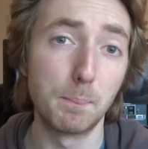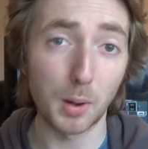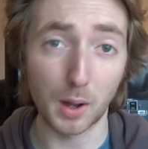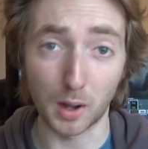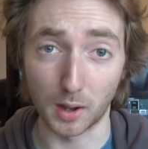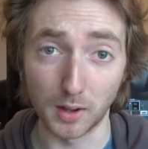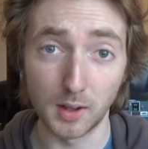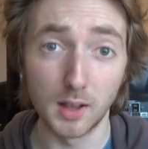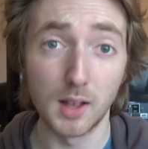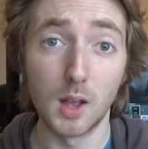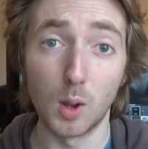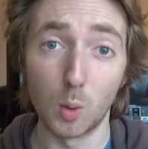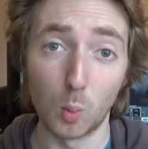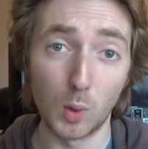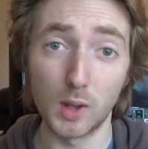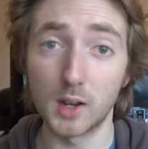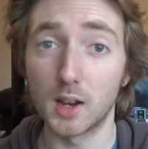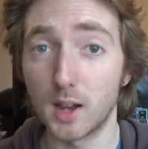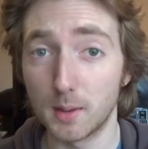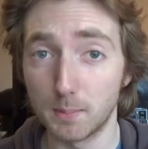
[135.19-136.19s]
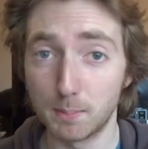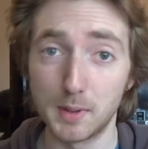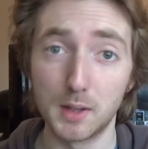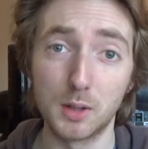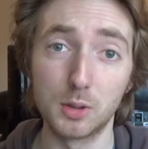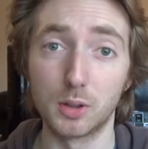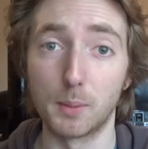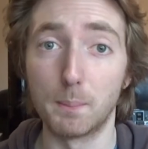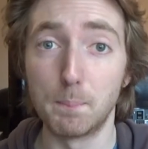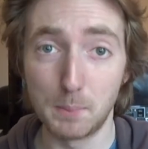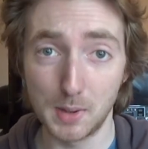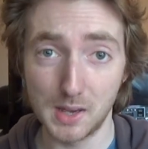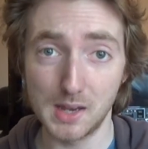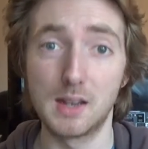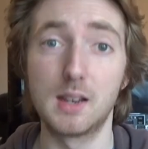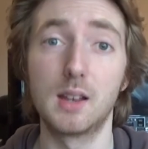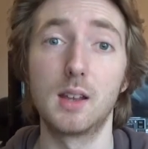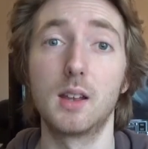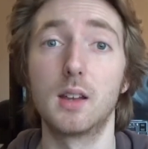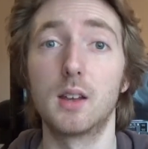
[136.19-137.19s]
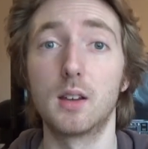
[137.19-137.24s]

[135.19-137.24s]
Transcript: But when I build a big